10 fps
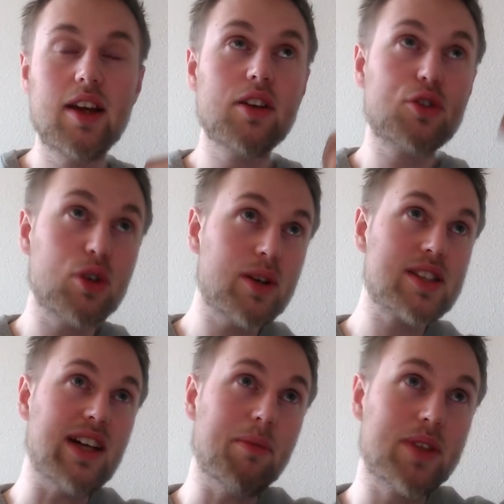throwing
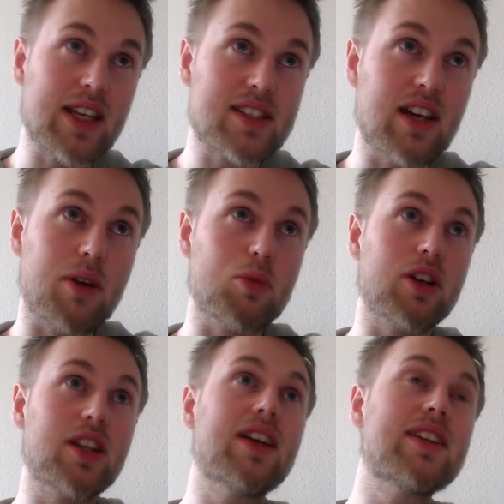something at someone
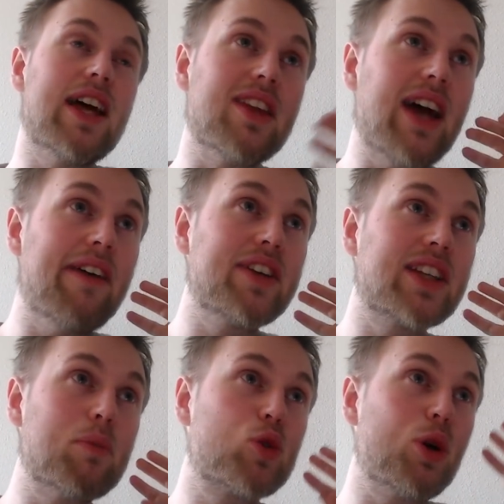and then having
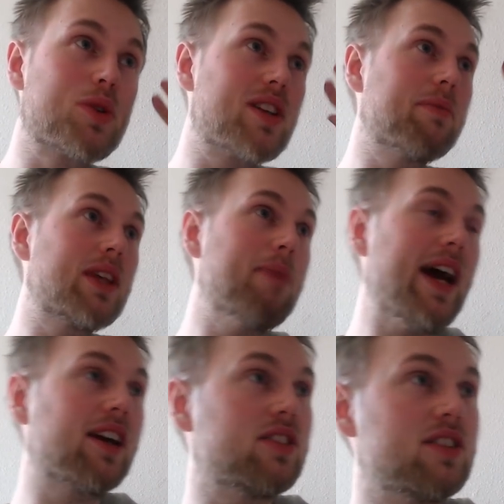them throw something
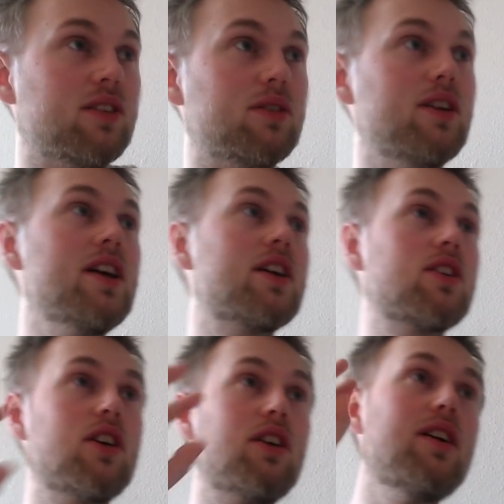back to you. You
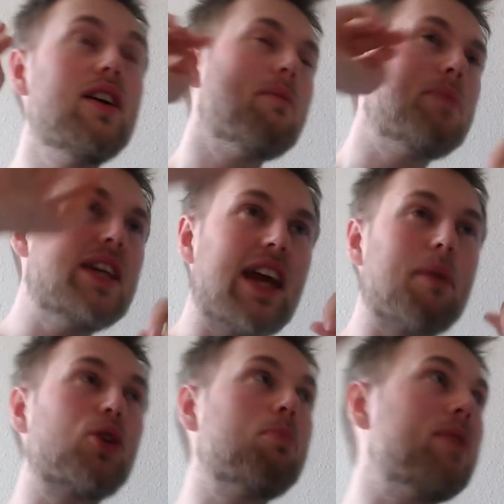know, being
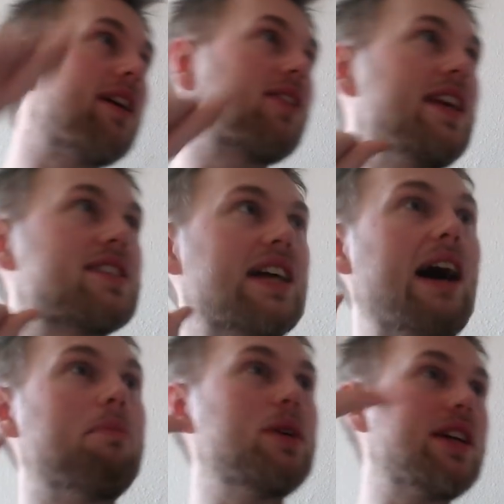able to pick things
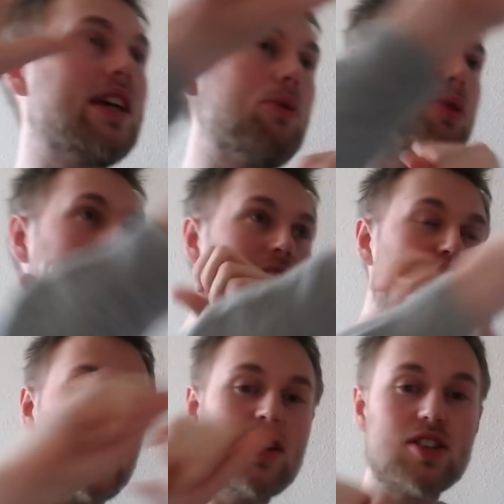up, being able to make
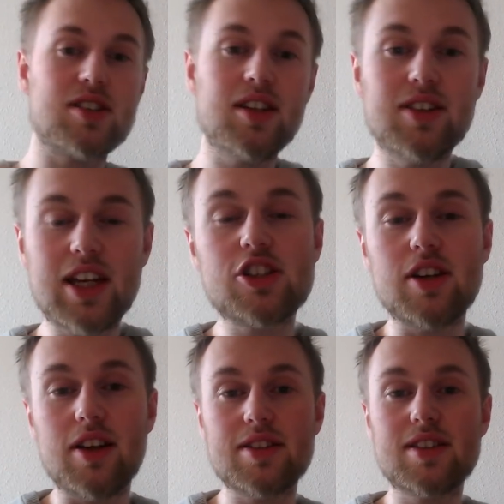changes and
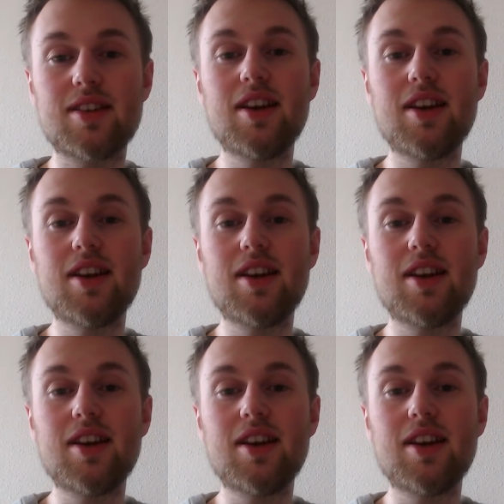additions